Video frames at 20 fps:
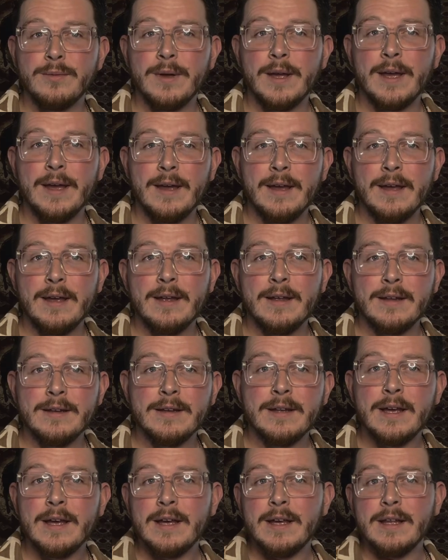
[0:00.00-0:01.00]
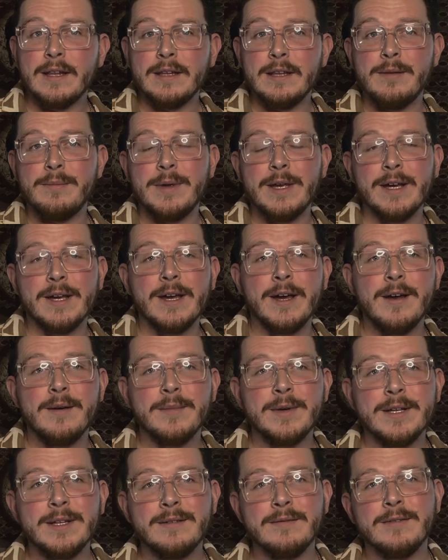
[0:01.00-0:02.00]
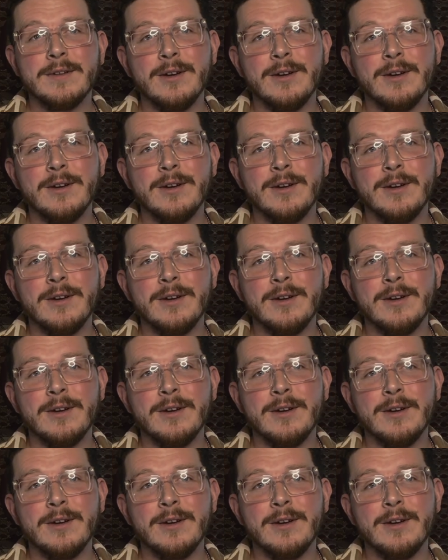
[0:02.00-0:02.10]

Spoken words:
And leave me a comment.